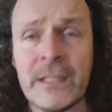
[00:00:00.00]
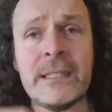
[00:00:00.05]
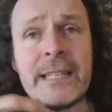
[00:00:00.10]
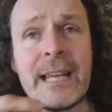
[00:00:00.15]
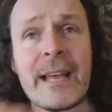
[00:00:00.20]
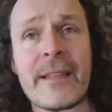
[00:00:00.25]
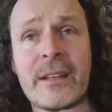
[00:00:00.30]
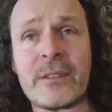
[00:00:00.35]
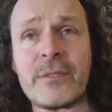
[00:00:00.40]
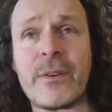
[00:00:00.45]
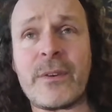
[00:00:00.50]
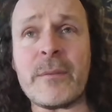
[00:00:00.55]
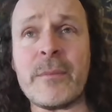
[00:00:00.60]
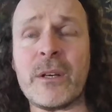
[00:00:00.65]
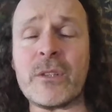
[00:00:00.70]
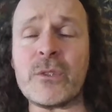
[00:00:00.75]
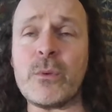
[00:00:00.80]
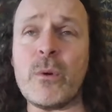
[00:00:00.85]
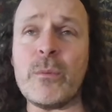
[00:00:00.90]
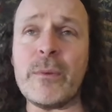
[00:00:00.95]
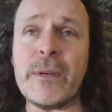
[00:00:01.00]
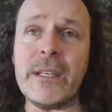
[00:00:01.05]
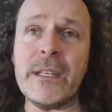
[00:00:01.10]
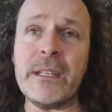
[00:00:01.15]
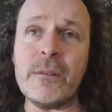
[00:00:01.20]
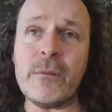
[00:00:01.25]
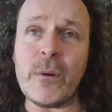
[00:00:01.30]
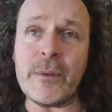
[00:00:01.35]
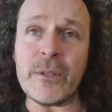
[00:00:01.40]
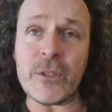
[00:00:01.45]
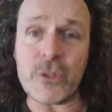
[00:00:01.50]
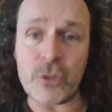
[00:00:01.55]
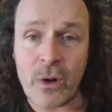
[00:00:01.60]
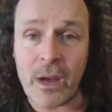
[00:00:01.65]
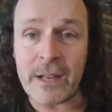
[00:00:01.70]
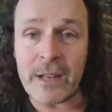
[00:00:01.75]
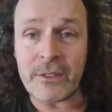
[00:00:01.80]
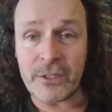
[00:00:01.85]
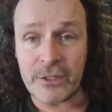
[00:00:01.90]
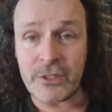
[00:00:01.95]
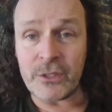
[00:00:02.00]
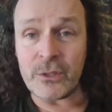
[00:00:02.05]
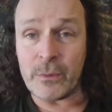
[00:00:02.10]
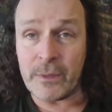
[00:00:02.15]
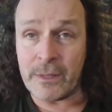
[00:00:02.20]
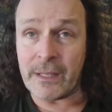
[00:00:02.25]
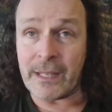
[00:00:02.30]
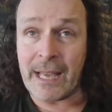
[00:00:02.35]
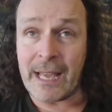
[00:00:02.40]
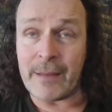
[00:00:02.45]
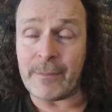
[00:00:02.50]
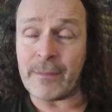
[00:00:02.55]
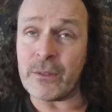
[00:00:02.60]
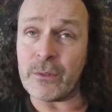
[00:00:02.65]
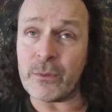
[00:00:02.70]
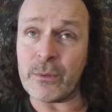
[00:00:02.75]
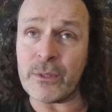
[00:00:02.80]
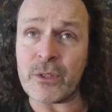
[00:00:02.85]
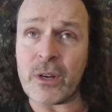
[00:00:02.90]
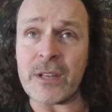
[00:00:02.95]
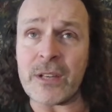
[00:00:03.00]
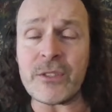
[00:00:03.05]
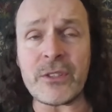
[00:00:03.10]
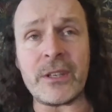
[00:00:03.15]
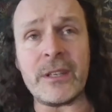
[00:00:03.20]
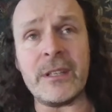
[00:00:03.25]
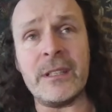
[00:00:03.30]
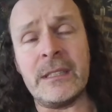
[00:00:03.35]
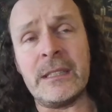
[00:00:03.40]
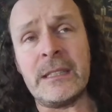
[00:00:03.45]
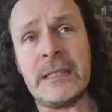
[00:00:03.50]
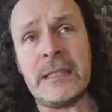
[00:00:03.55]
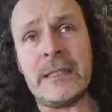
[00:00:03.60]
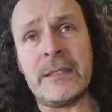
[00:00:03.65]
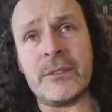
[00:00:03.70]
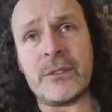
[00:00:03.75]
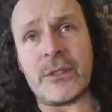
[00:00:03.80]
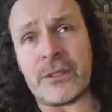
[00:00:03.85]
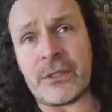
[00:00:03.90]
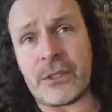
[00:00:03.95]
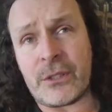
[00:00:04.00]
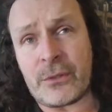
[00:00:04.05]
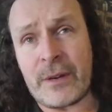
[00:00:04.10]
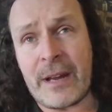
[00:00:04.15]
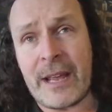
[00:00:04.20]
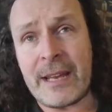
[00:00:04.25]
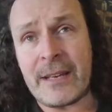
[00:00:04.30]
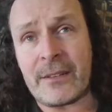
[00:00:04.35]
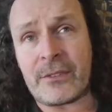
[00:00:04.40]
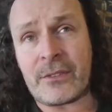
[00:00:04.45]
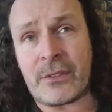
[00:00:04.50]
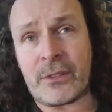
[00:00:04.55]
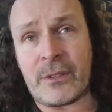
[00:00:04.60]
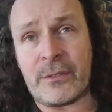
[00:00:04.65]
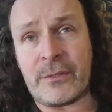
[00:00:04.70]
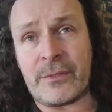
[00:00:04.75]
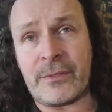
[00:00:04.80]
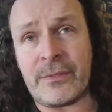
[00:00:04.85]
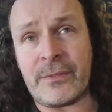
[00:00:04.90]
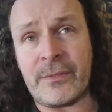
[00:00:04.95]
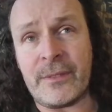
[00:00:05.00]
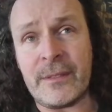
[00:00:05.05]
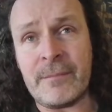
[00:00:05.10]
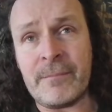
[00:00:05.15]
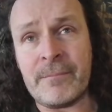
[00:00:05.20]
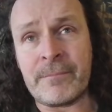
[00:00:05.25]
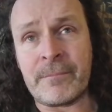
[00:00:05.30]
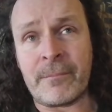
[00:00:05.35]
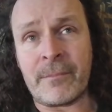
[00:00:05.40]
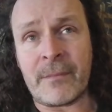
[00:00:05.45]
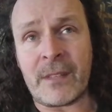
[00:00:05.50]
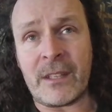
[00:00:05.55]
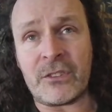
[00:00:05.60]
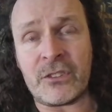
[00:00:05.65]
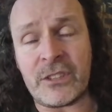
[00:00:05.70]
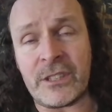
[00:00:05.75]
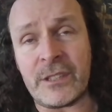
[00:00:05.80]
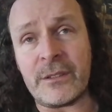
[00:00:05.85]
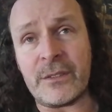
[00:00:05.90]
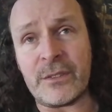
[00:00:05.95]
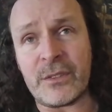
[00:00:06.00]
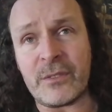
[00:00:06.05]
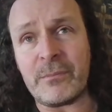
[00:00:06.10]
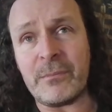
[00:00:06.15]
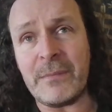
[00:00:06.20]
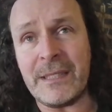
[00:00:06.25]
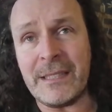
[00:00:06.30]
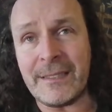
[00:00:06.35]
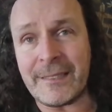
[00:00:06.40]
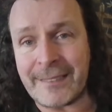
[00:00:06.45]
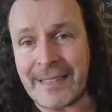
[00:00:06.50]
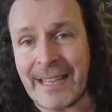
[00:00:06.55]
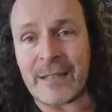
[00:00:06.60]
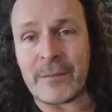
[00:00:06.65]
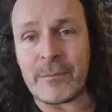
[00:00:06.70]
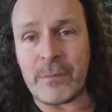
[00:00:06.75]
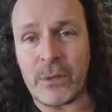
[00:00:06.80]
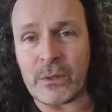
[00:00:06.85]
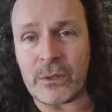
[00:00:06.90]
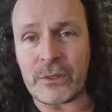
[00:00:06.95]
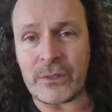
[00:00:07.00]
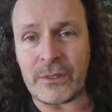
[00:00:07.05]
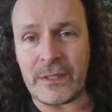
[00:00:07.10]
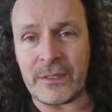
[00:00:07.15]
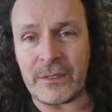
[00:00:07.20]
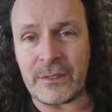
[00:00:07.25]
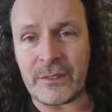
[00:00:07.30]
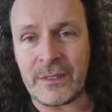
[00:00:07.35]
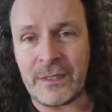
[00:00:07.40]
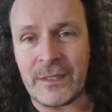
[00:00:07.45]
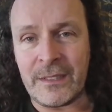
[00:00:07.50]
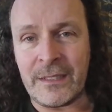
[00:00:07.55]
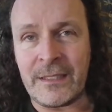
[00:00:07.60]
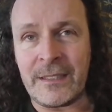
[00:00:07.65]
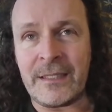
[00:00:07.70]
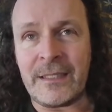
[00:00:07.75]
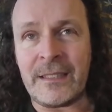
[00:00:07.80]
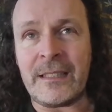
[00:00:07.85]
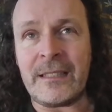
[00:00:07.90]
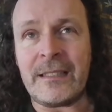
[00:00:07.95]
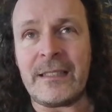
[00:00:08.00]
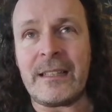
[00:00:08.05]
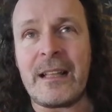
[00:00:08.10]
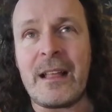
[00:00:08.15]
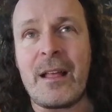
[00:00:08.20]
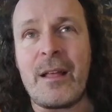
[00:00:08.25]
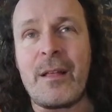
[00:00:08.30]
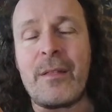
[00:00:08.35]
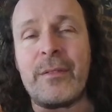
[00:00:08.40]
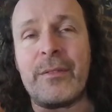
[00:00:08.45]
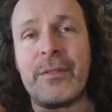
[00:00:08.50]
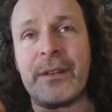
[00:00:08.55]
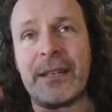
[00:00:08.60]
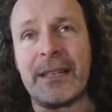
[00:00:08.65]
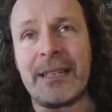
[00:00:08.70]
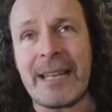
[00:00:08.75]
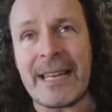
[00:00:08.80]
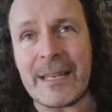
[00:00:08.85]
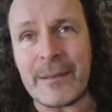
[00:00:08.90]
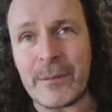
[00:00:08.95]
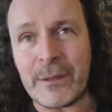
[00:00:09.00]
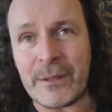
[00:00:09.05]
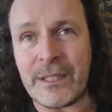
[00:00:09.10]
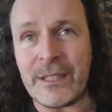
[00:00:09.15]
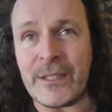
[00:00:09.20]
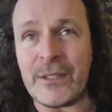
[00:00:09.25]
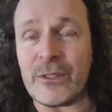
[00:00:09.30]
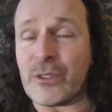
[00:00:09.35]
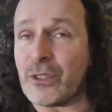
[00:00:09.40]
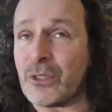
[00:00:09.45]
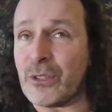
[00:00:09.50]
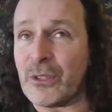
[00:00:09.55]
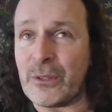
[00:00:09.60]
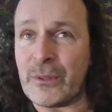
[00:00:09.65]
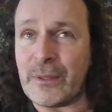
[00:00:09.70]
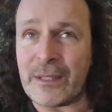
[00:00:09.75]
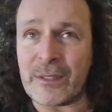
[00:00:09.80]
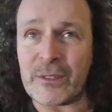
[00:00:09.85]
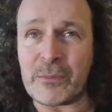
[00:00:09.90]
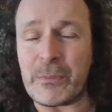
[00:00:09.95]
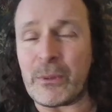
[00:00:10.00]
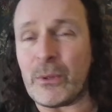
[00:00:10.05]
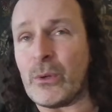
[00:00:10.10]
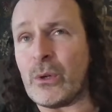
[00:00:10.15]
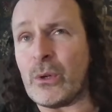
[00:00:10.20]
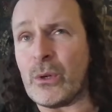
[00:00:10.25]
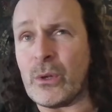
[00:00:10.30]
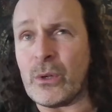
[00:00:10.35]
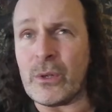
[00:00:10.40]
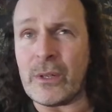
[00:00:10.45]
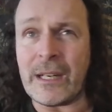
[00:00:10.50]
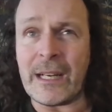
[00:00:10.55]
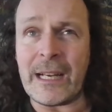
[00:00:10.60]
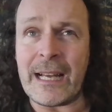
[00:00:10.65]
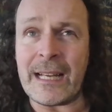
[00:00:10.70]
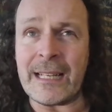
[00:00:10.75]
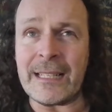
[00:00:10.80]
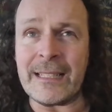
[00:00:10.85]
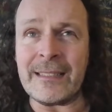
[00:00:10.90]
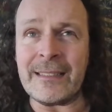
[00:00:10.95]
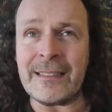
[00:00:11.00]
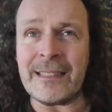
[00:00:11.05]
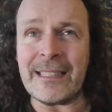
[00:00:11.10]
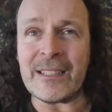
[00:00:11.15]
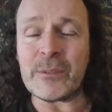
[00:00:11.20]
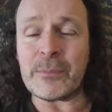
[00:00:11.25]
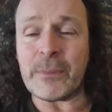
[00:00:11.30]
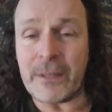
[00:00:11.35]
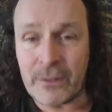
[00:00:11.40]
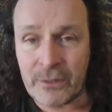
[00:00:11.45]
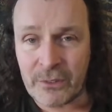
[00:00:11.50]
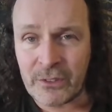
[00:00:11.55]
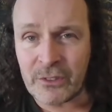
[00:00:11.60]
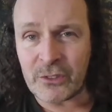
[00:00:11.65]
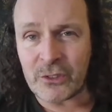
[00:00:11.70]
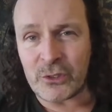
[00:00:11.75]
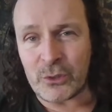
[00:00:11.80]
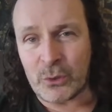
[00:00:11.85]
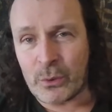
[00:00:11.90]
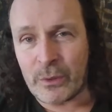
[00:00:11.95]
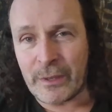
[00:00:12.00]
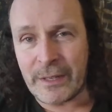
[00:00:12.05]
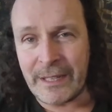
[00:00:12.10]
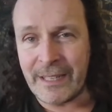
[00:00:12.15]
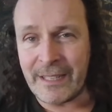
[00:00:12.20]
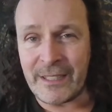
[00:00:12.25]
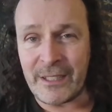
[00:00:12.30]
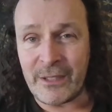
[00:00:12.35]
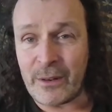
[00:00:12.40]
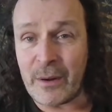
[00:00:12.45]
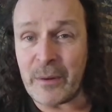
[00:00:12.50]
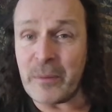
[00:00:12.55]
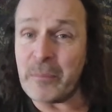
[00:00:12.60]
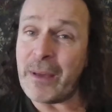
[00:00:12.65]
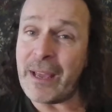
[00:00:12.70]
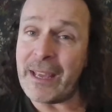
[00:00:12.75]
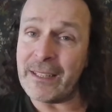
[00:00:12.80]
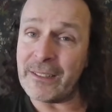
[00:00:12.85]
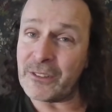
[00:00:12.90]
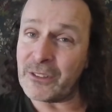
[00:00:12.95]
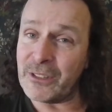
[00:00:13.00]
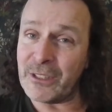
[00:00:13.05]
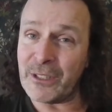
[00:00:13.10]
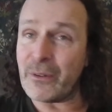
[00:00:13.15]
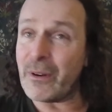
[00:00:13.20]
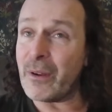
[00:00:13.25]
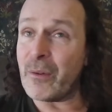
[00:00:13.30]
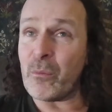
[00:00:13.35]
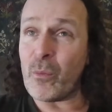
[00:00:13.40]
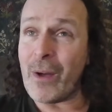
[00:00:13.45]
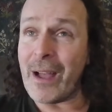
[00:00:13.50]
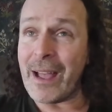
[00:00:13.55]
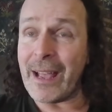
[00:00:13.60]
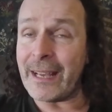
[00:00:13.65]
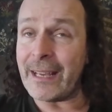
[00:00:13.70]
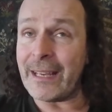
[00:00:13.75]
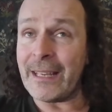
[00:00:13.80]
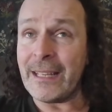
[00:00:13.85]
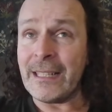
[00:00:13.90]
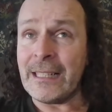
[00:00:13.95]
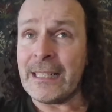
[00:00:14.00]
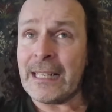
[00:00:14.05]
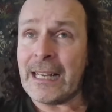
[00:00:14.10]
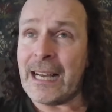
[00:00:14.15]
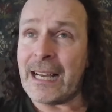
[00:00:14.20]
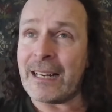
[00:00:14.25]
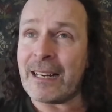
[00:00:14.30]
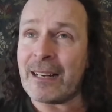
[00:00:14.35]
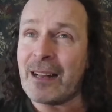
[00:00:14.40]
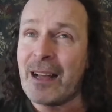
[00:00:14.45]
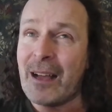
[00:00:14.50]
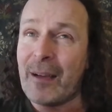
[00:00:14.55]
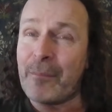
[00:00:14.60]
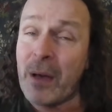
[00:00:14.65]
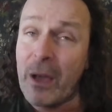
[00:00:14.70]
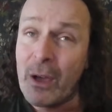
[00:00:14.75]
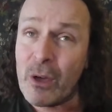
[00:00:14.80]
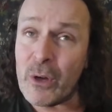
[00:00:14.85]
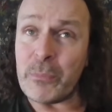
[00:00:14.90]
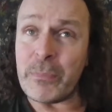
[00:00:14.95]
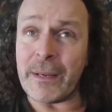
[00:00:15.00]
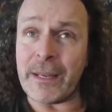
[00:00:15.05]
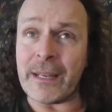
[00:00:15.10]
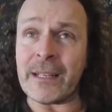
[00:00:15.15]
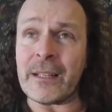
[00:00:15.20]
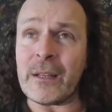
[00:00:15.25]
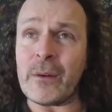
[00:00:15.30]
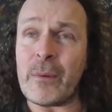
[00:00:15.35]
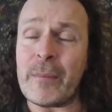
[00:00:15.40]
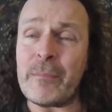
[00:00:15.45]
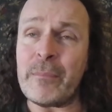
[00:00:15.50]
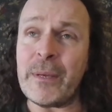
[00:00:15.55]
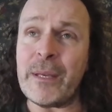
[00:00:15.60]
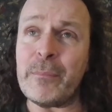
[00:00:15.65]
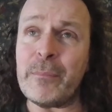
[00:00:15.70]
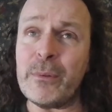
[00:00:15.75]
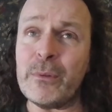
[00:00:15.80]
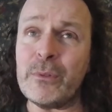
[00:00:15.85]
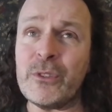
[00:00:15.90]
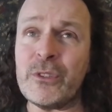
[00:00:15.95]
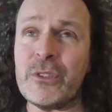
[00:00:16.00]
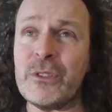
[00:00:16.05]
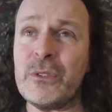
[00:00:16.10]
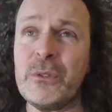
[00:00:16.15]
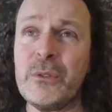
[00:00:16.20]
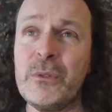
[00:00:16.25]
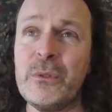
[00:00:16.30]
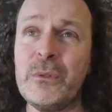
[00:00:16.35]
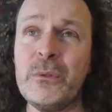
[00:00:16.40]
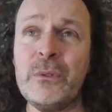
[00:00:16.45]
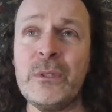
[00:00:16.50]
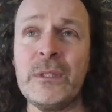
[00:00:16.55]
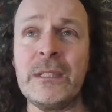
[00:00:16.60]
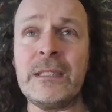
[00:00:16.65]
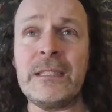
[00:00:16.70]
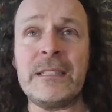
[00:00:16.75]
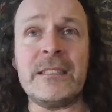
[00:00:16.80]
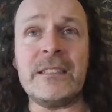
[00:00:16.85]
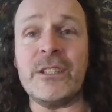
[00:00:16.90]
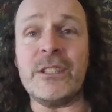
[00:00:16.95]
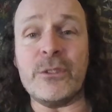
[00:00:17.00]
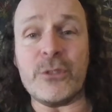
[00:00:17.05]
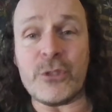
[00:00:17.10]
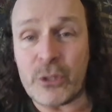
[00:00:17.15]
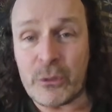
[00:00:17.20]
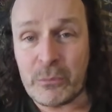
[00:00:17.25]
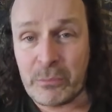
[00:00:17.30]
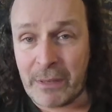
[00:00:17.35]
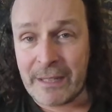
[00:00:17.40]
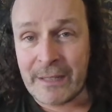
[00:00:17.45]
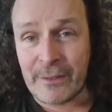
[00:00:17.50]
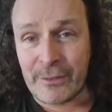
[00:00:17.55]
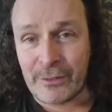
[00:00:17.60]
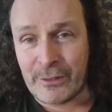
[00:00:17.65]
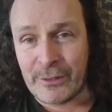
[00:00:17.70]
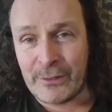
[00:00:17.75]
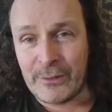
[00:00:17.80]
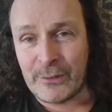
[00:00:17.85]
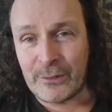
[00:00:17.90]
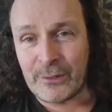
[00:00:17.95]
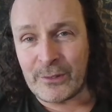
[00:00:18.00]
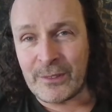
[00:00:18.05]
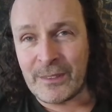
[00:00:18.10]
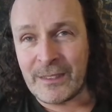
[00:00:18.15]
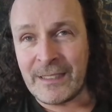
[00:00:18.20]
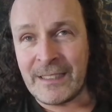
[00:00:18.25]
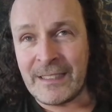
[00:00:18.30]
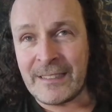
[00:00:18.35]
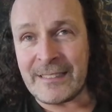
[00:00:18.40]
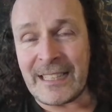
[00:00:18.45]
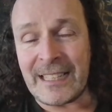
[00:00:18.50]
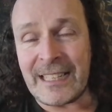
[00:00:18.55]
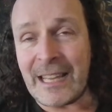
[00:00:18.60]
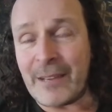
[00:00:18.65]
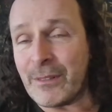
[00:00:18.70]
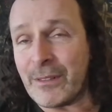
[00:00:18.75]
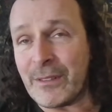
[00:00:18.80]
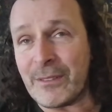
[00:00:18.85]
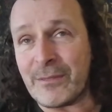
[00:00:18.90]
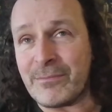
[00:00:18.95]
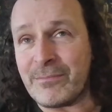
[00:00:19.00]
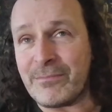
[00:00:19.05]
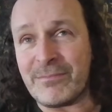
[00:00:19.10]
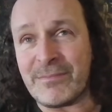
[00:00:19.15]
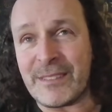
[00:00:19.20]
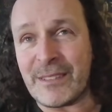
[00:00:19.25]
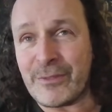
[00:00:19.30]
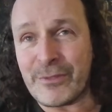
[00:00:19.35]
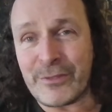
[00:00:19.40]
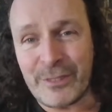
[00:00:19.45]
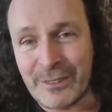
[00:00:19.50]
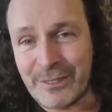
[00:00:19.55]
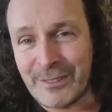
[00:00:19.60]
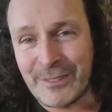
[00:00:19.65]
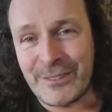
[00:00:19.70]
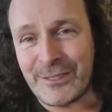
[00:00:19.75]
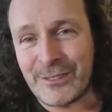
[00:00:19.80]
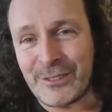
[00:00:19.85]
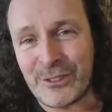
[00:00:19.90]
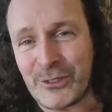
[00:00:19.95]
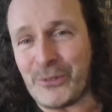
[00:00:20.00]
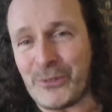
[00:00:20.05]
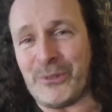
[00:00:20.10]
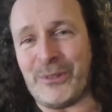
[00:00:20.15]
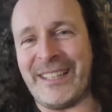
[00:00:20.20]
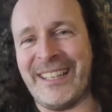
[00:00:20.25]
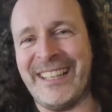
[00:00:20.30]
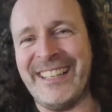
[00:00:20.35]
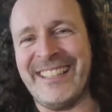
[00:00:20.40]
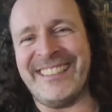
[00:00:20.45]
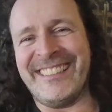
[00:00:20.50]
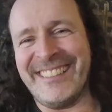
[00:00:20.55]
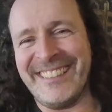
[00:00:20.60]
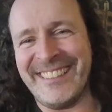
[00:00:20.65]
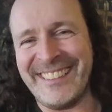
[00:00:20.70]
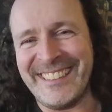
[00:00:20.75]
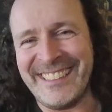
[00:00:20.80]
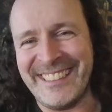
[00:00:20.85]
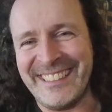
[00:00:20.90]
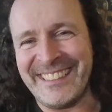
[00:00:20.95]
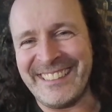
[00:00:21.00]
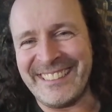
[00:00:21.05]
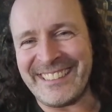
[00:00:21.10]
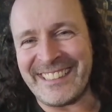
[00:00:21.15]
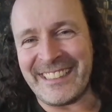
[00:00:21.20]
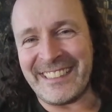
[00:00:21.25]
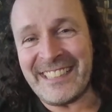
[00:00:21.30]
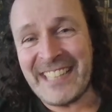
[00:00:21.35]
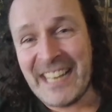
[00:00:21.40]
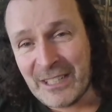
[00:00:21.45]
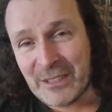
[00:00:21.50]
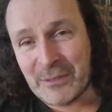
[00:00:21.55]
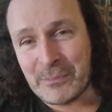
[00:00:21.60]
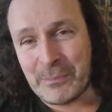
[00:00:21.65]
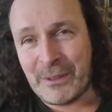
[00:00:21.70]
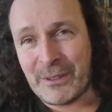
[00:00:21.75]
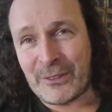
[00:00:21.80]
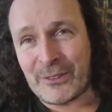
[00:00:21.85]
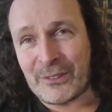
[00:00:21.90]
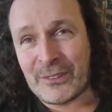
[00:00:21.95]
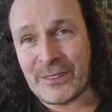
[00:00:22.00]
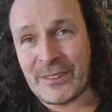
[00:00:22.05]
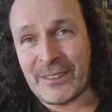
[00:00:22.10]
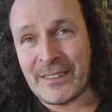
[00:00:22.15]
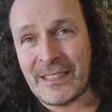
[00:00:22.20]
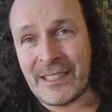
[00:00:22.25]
Yeah, that's very much what we tried to do with the game. We tried to create sort of a series of mini sandboxes that enable you to explore and experience the story at your own pace and your own way. And I'm hoping that when people do YouTube playthroughs, they'll have a different story than the next person.